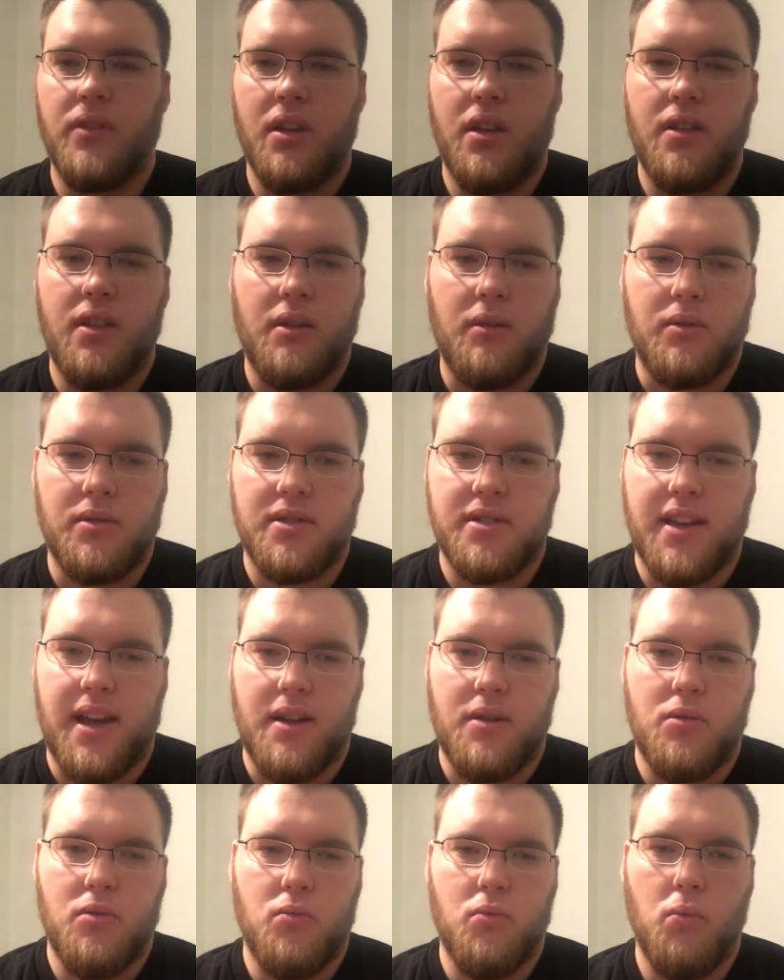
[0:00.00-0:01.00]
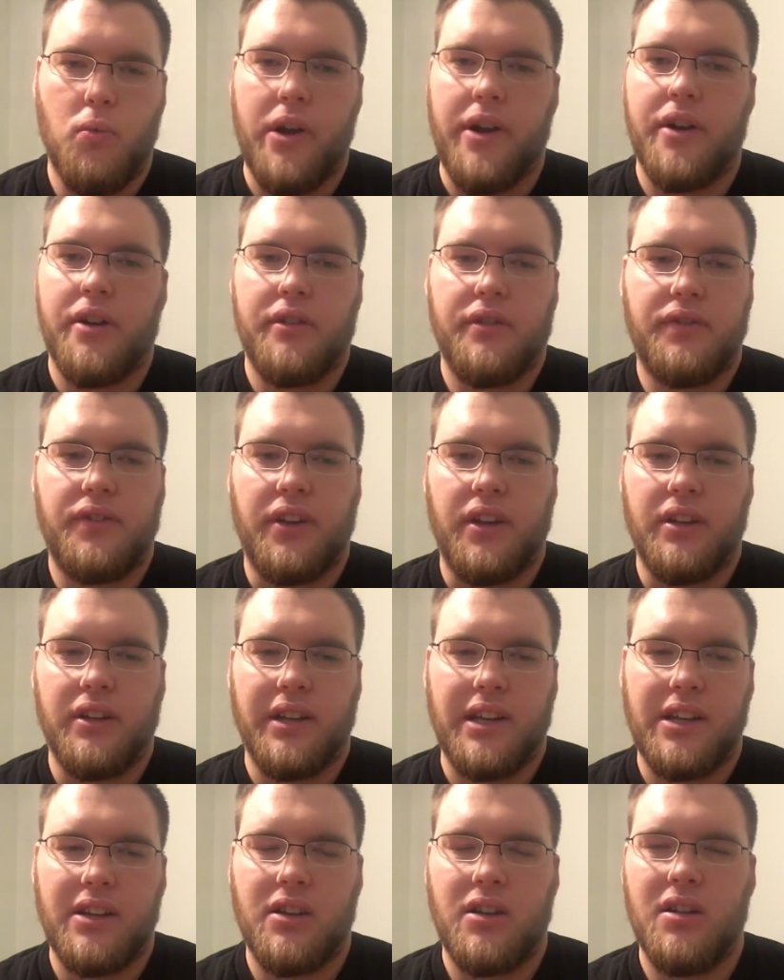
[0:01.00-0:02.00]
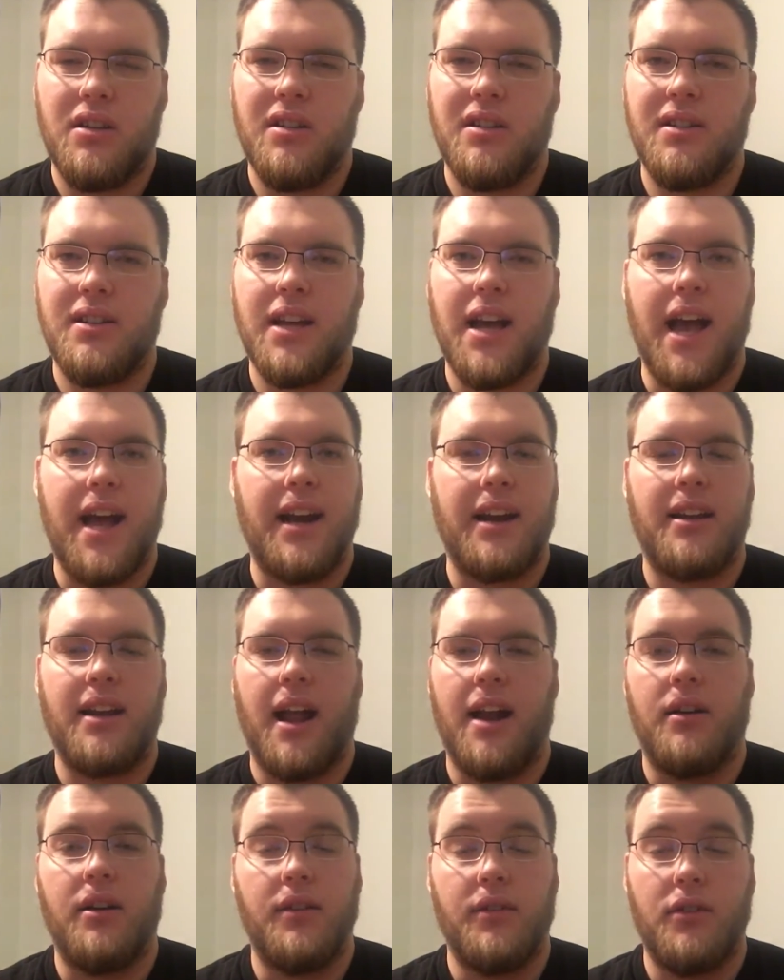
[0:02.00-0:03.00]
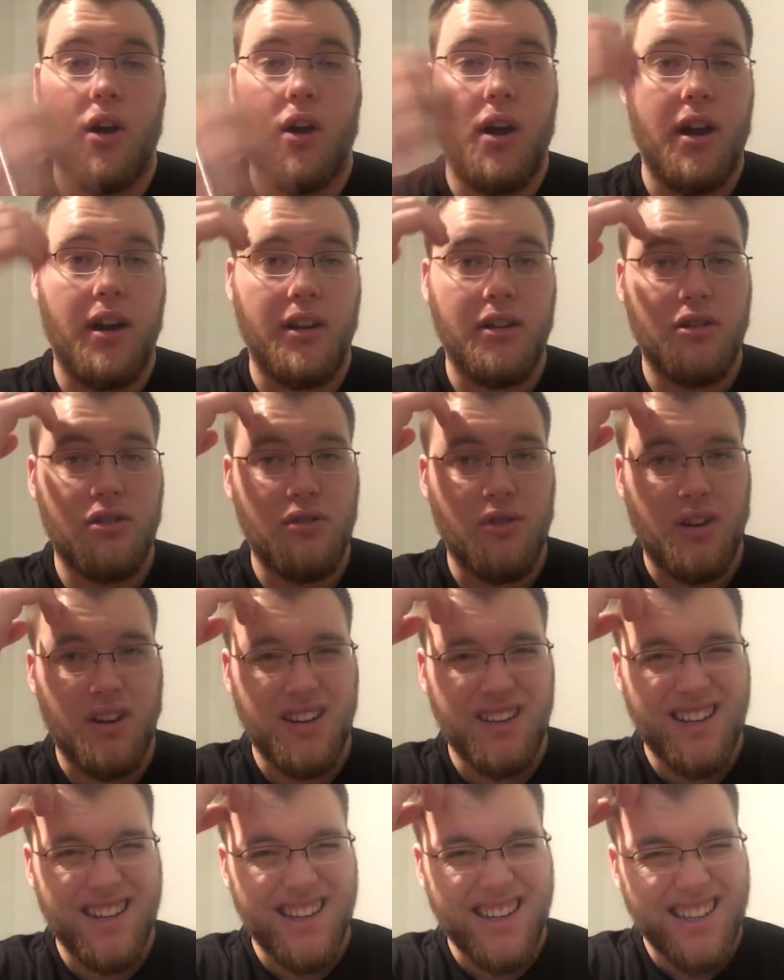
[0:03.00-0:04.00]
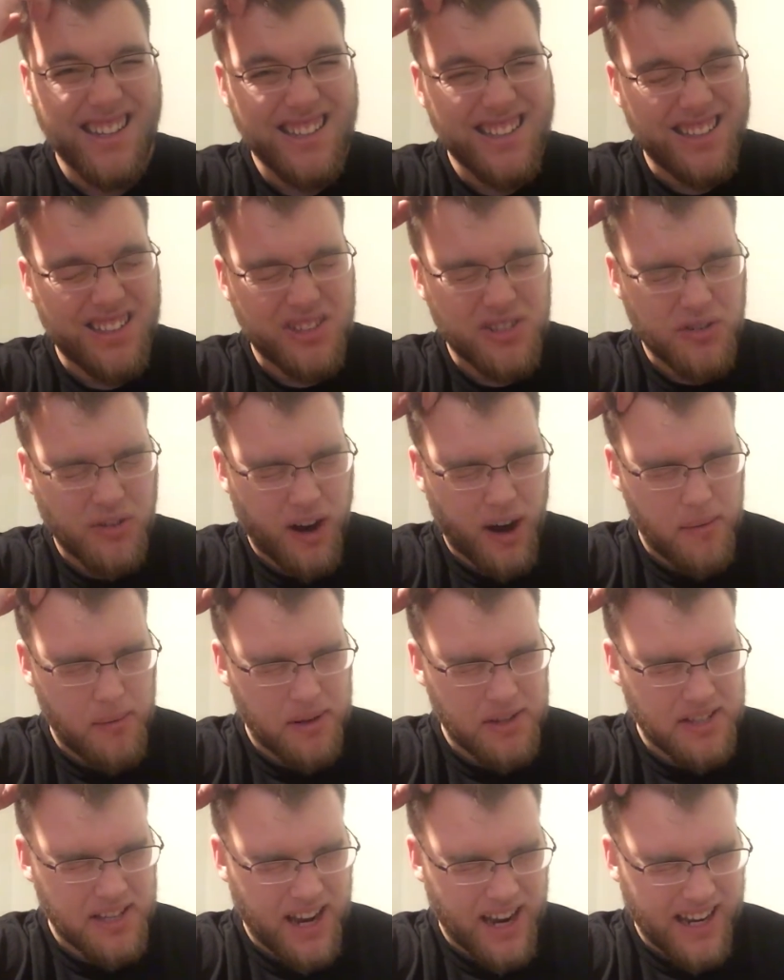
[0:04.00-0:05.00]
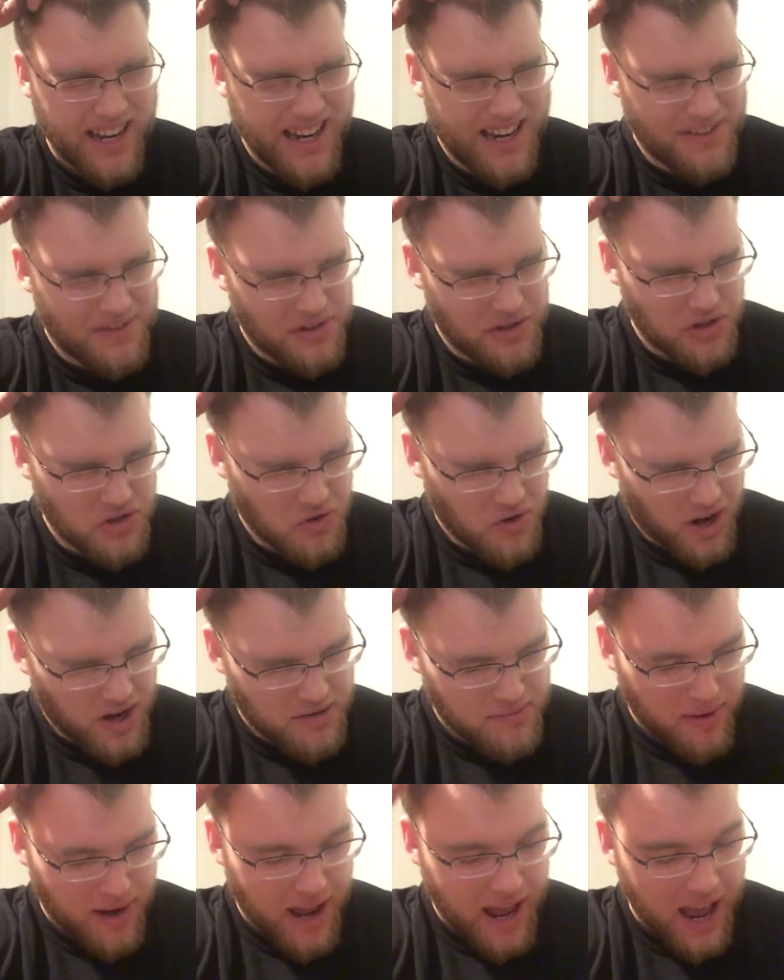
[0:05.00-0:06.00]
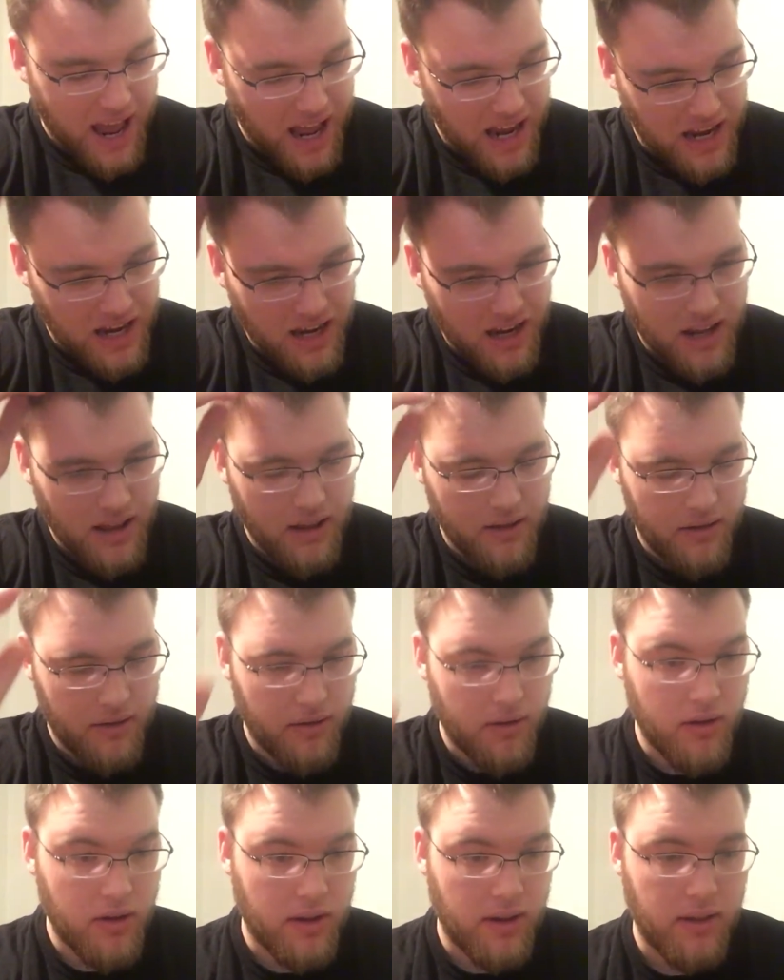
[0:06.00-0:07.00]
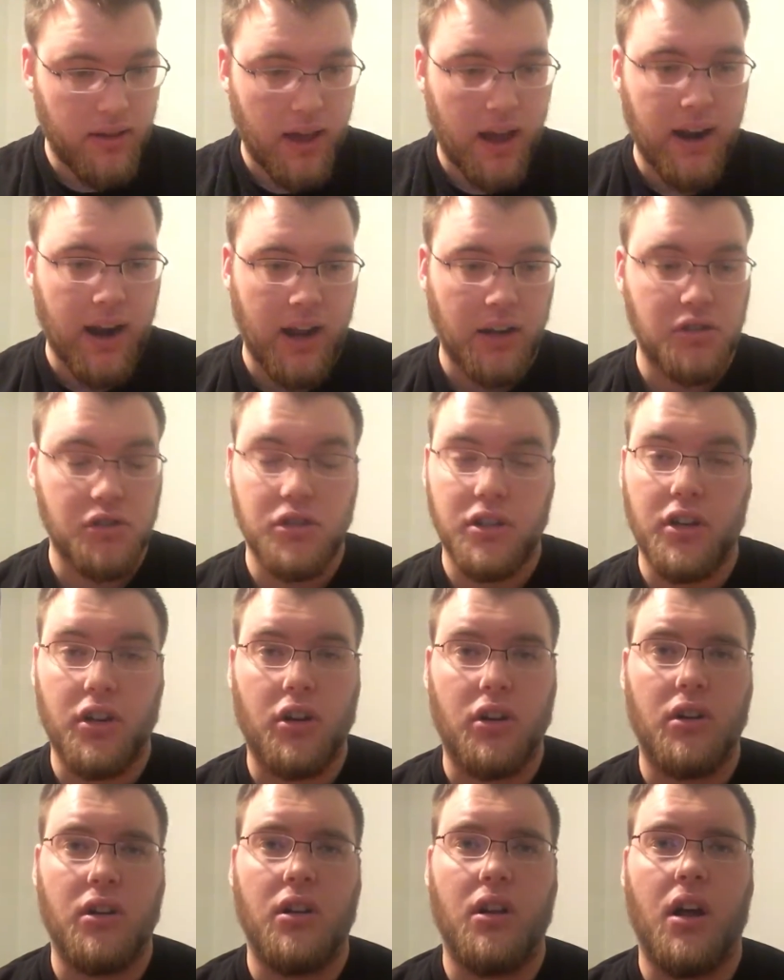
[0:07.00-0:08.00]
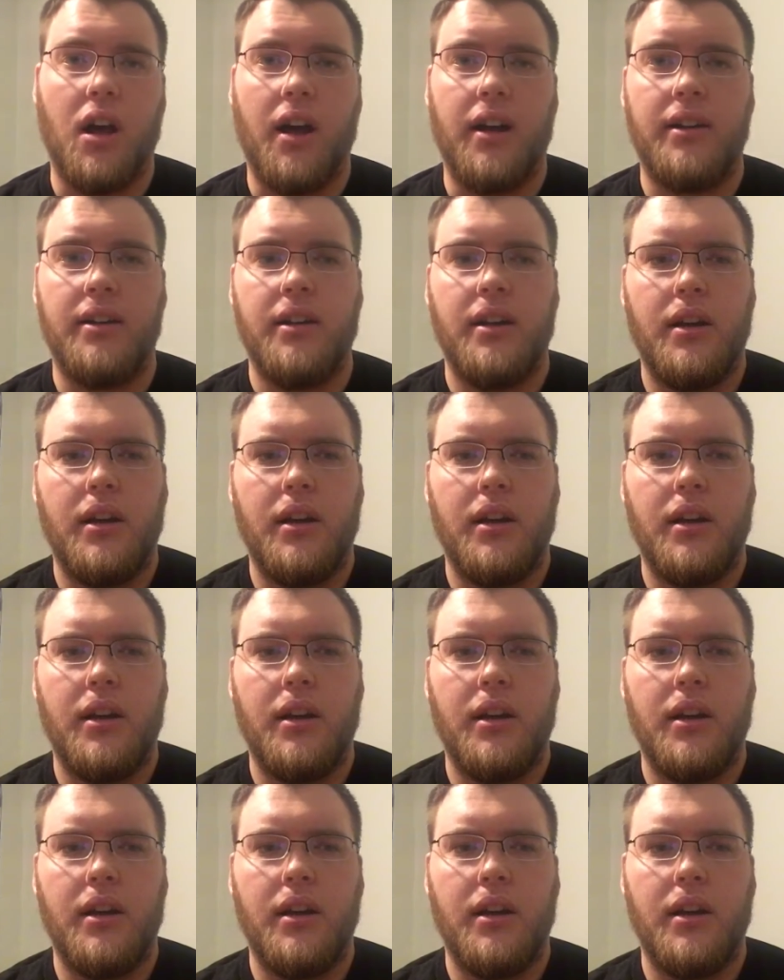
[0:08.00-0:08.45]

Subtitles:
there was that weird feeling. I don't how to describe it. See, I can't even scratch my head. That actually hurt a lot.